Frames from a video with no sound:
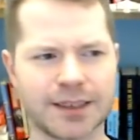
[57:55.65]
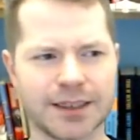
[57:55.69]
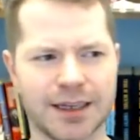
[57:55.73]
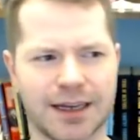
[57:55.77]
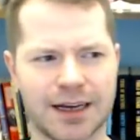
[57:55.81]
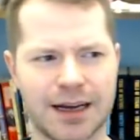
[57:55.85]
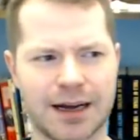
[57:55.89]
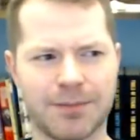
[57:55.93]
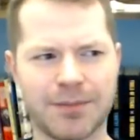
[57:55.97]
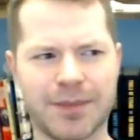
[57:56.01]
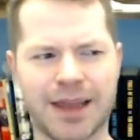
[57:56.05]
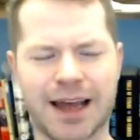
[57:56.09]

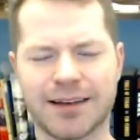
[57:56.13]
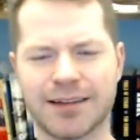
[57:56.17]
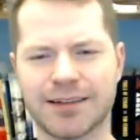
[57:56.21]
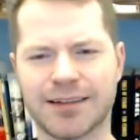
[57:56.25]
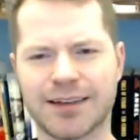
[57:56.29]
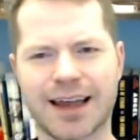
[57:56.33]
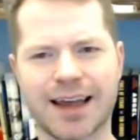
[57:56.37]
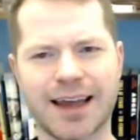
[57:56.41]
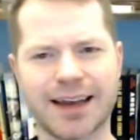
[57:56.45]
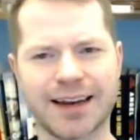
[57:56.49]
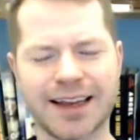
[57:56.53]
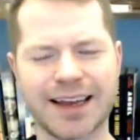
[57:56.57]
Um, that
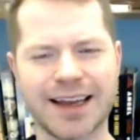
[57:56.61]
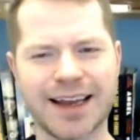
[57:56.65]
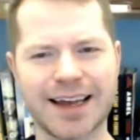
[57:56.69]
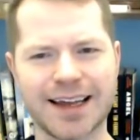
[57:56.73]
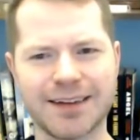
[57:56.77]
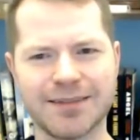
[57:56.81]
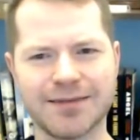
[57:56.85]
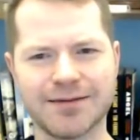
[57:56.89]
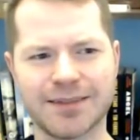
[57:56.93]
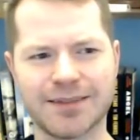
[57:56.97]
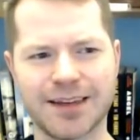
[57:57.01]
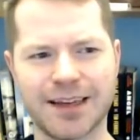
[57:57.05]
said,
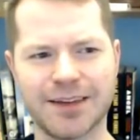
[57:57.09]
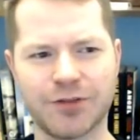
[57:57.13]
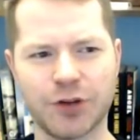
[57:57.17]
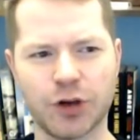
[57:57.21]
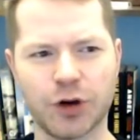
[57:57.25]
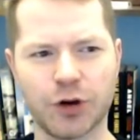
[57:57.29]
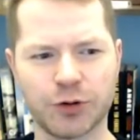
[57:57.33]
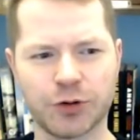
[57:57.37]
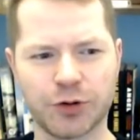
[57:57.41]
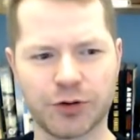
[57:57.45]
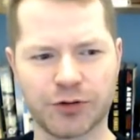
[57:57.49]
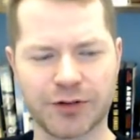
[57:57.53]
again, if you
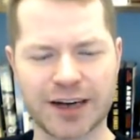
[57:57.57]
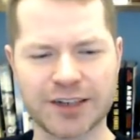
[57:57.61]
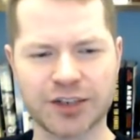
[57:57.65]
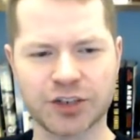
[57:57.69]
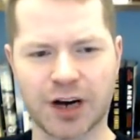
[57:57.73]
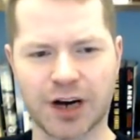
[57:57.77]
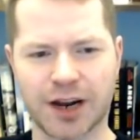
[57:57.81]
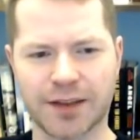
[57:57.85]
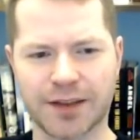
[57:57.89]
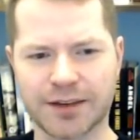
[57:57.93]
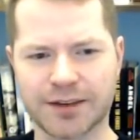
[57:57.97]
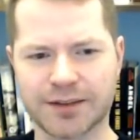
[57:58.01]
go to a
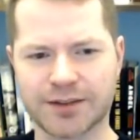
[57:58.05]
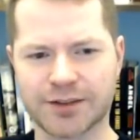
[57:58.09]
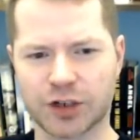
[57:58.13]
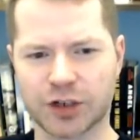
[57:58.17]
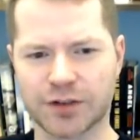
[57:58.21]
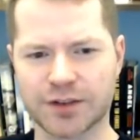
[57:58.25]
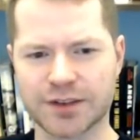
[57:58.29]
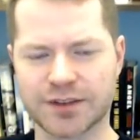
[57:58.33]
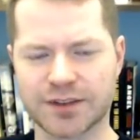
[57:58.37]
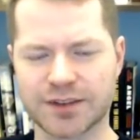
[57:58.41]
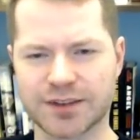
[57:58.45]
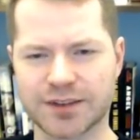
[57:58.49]
restaurant and the
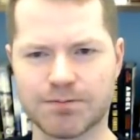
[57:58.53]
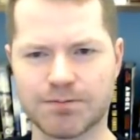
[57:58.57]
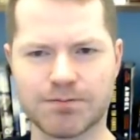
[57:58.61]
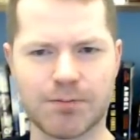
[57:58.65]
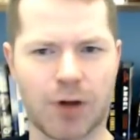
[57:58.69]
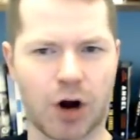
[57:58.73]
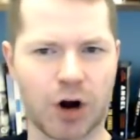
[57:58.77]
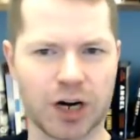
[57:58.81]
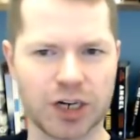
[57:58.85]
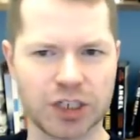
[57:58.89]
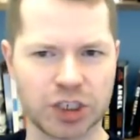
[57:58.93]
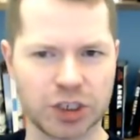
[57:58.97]
service is
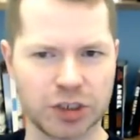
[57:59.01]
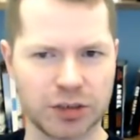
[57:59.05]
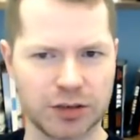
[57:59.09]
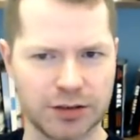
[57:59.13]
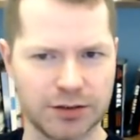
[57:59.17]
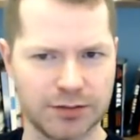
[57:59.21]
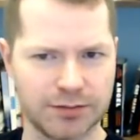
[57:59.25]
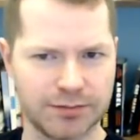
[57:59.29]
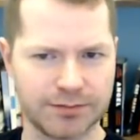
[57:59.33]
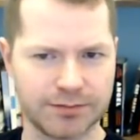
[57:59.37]
marginal,